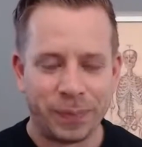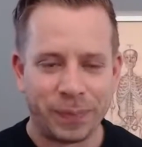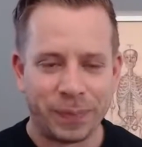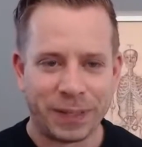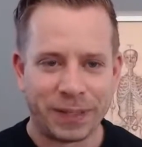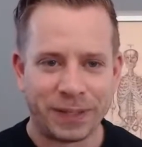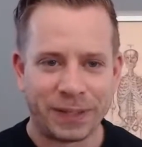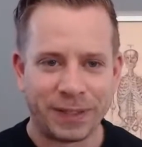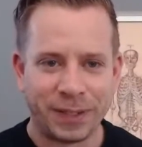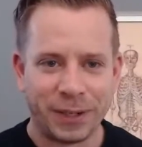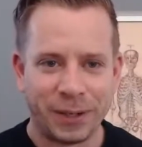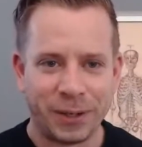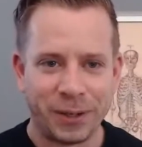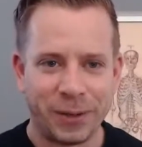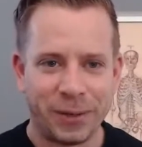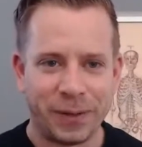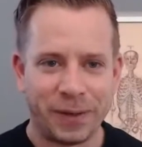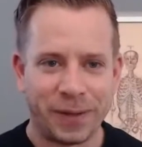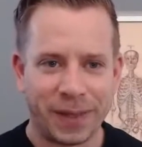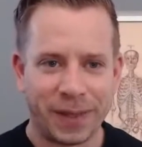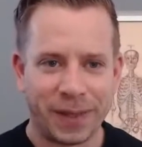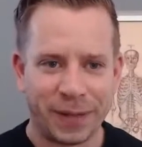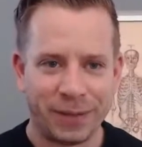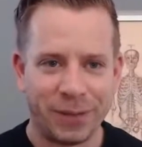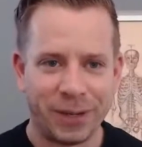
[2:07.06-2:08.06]
So
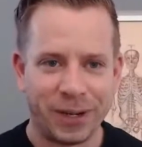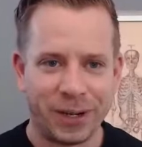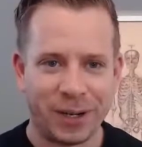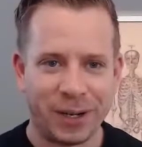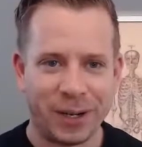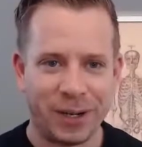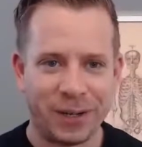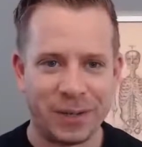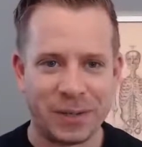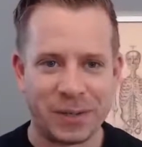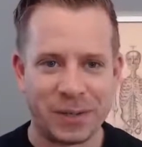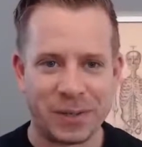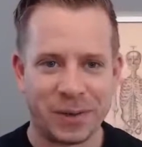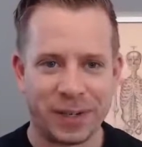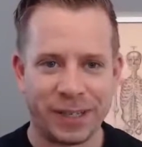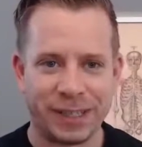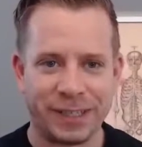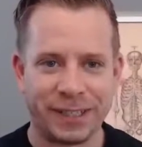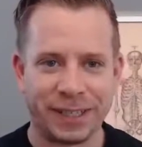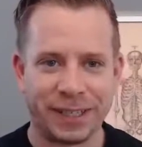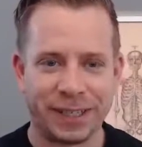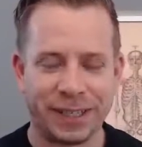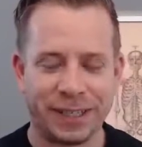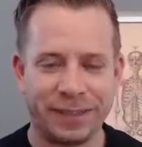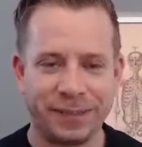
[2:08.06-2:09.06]
if you close your eyes
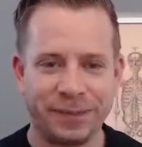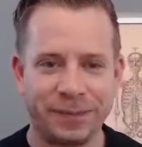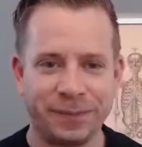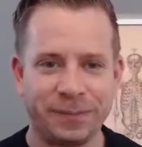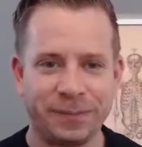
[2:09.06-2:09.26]
again,